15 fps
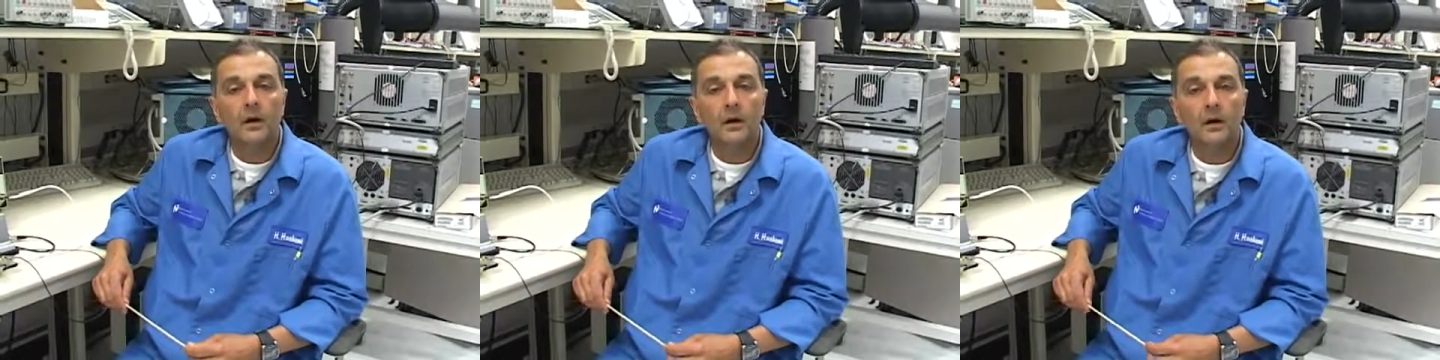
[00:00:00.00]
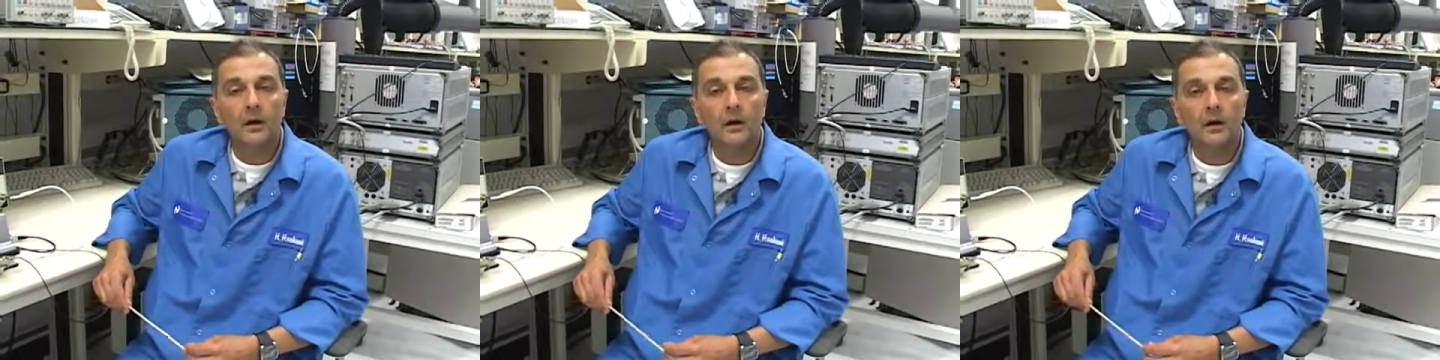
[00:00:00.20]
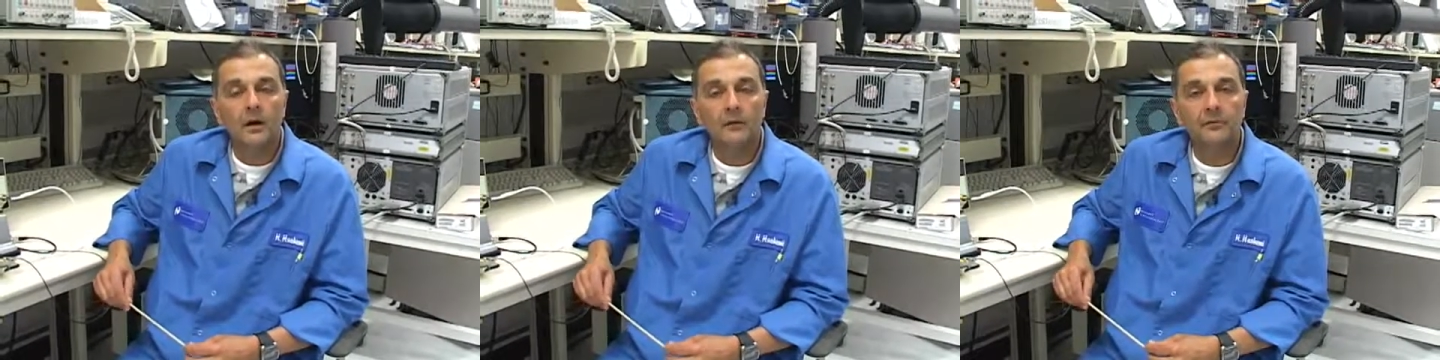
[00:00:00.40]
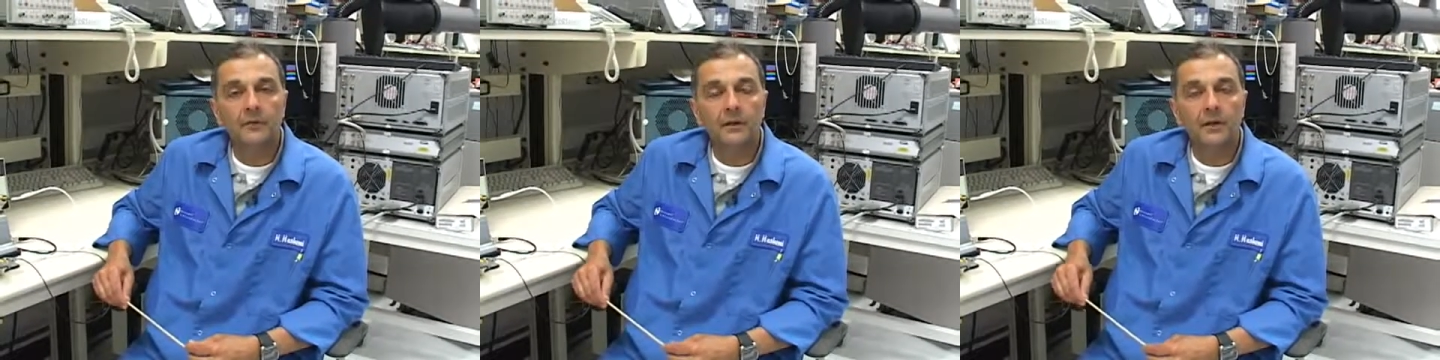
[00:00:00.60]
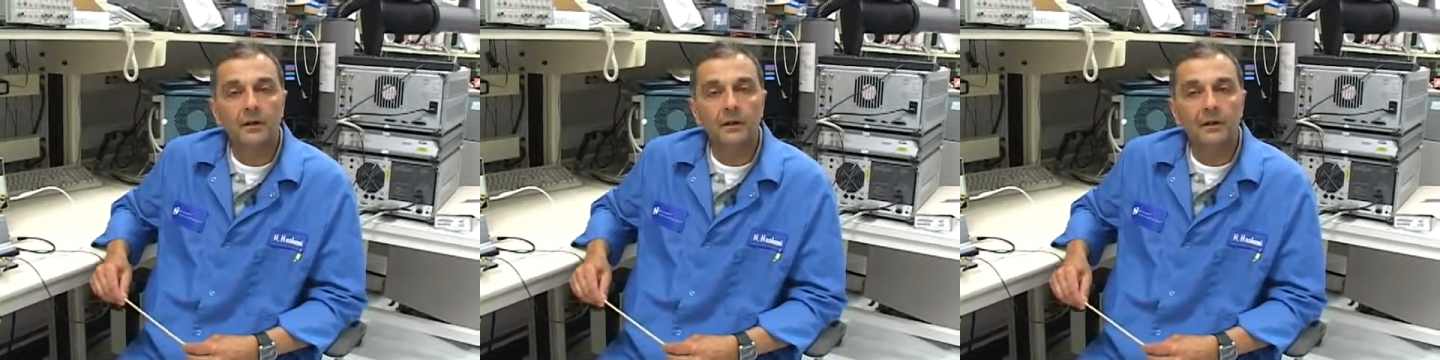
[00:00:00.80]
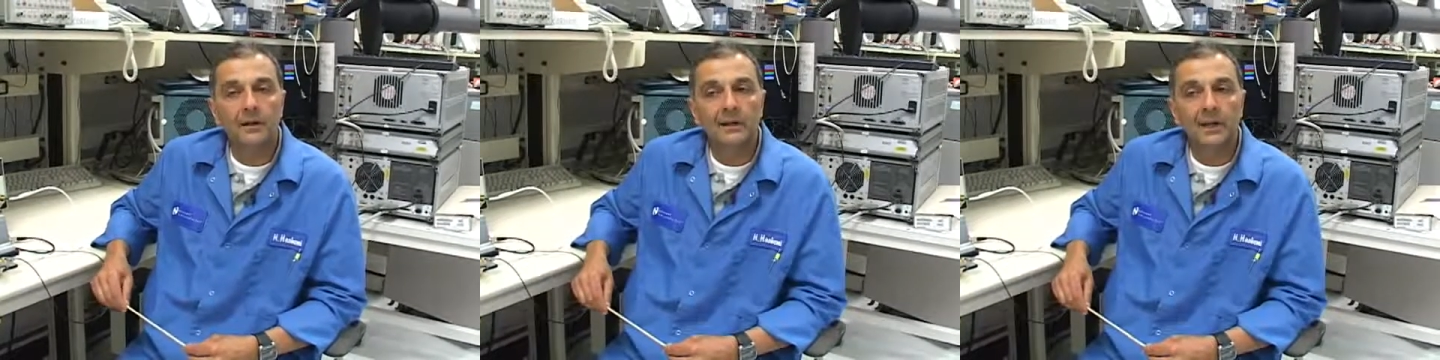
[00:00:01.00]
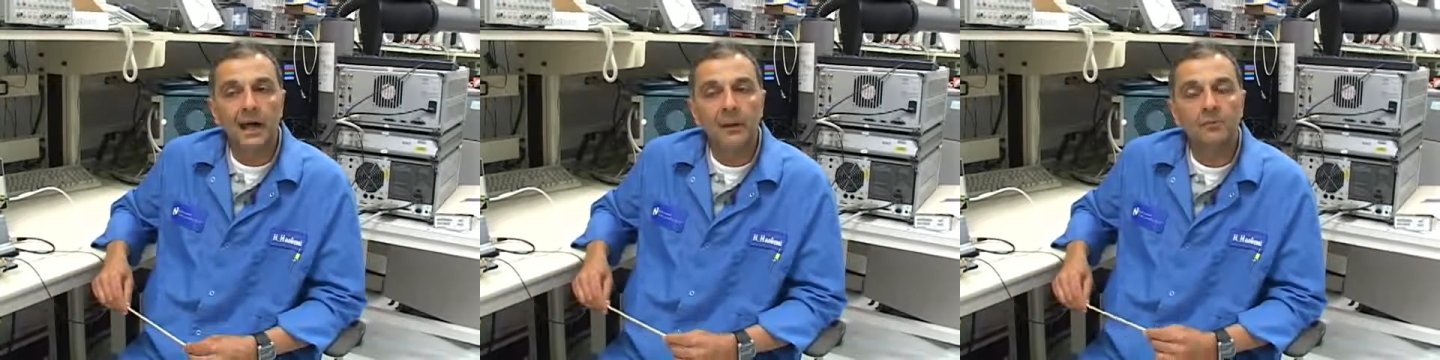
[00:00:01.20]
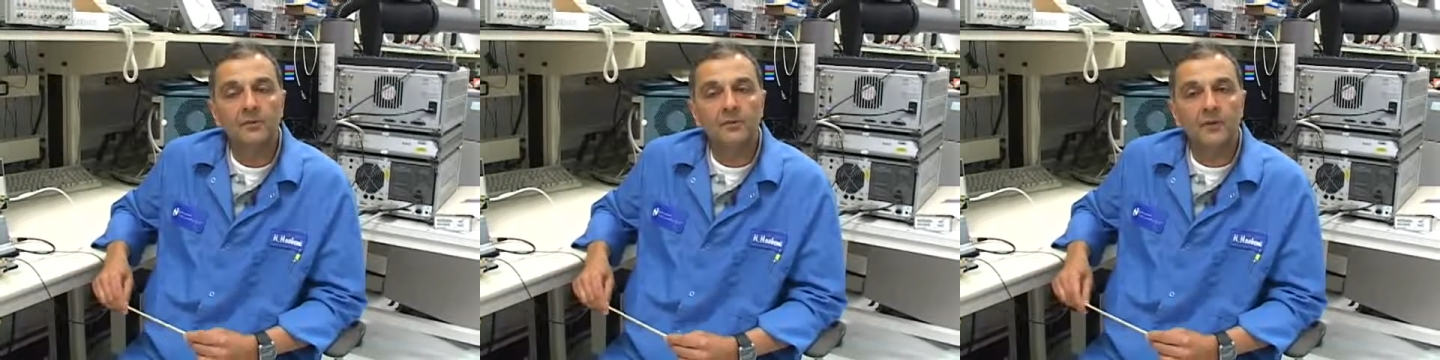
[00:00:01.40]
of uh, an
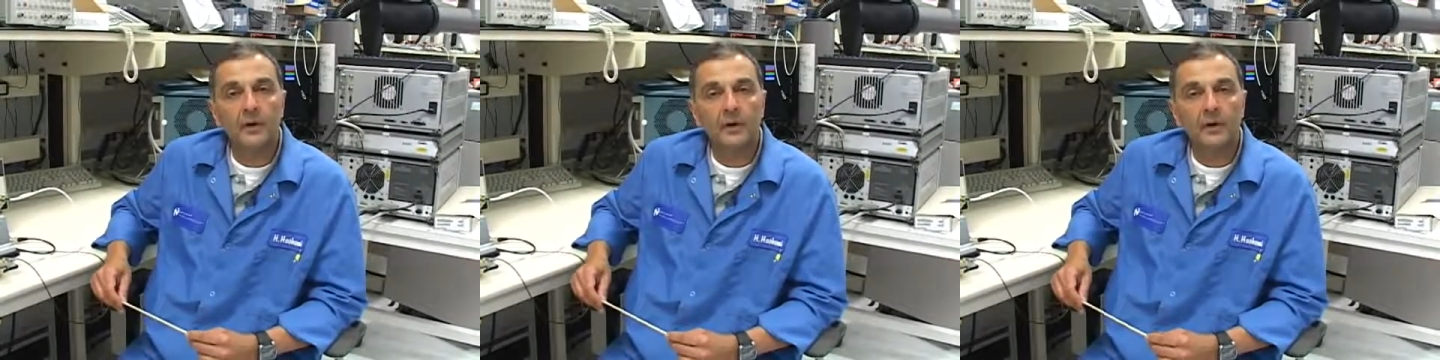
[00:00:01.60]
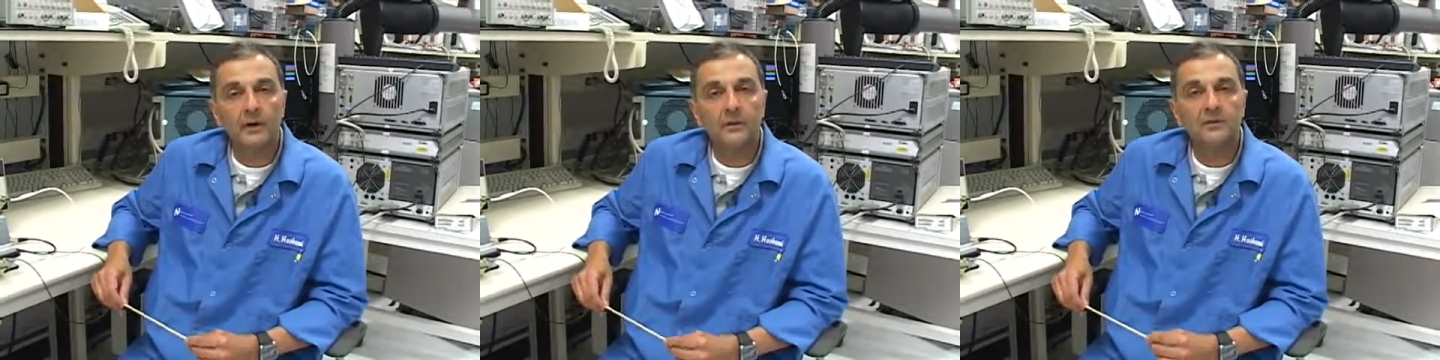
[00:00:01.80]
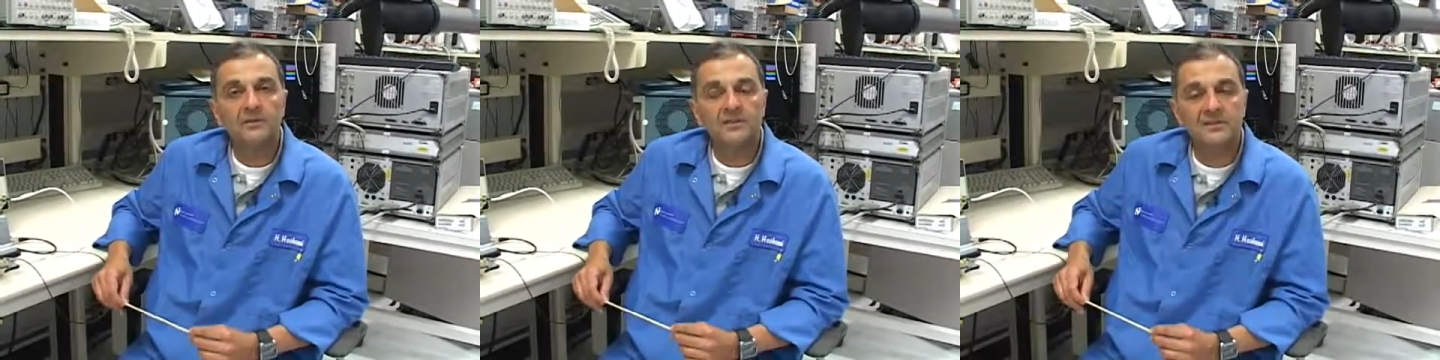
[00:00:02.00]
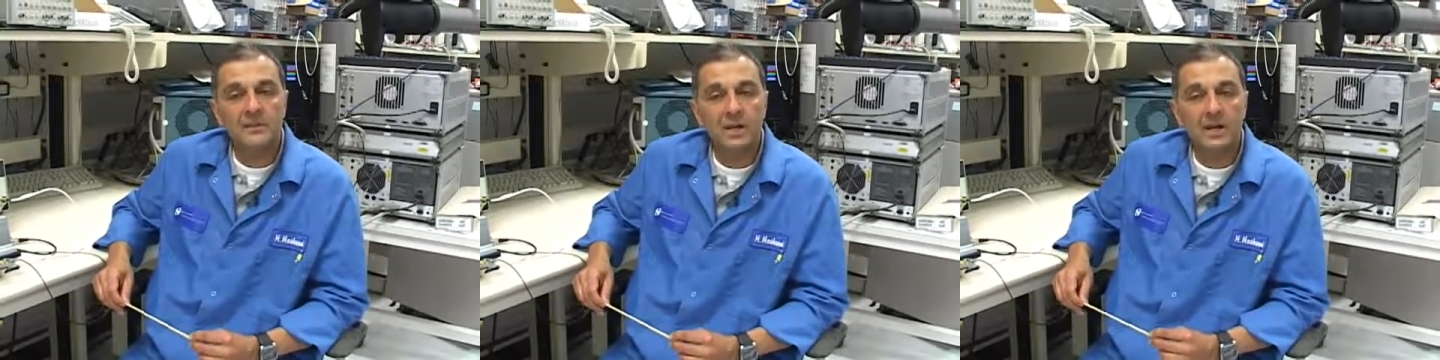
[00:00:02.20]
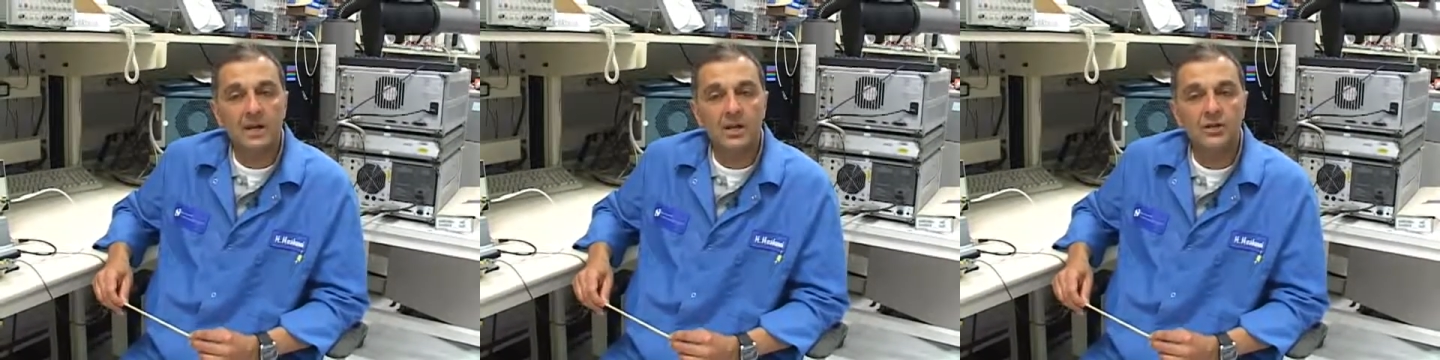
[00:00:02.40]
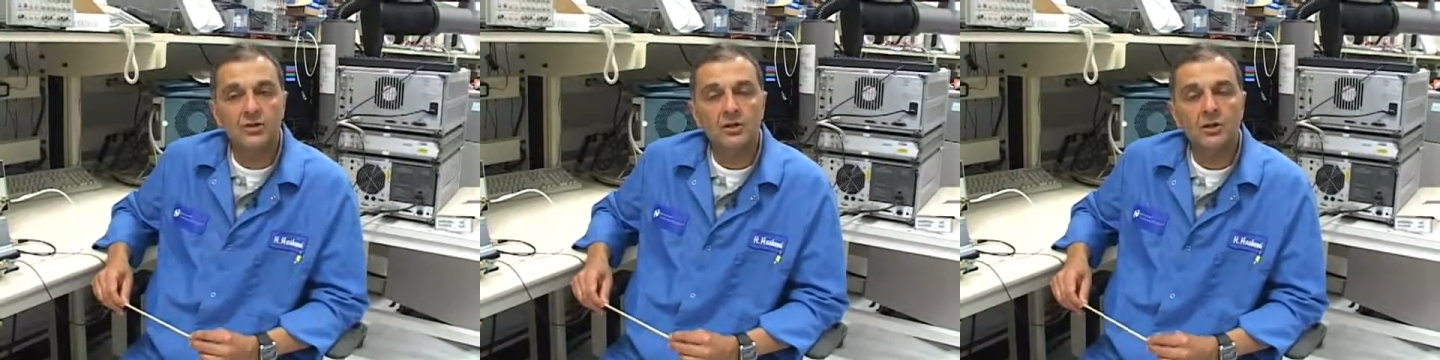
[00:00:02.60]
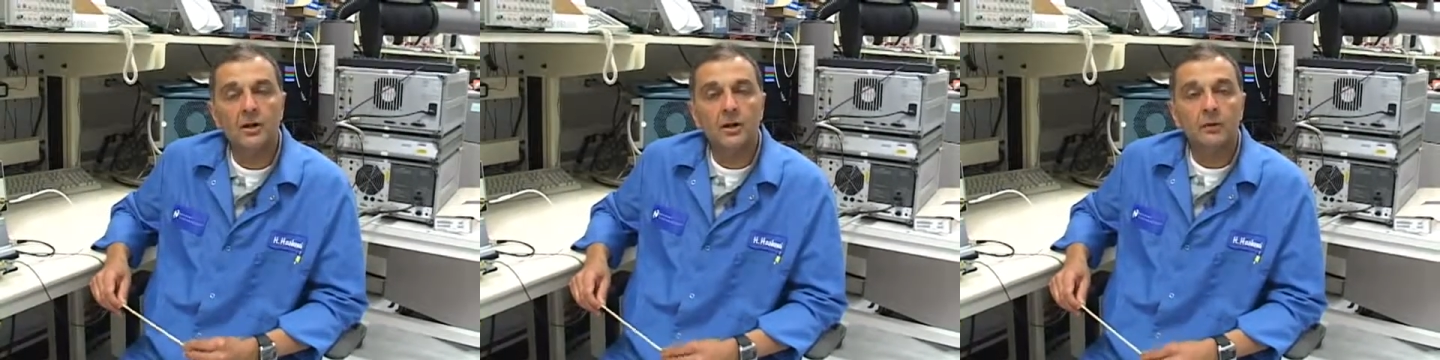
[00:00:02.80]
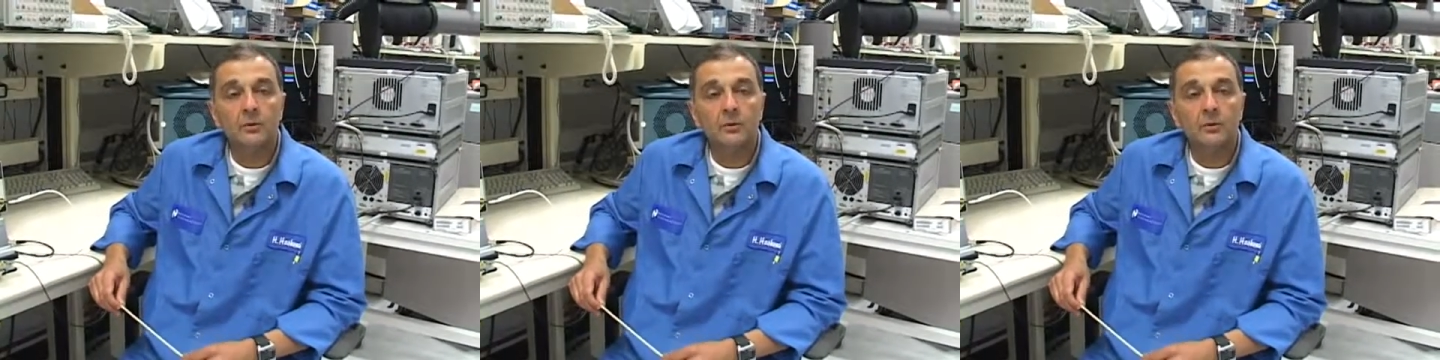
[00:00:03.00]
amplifier stage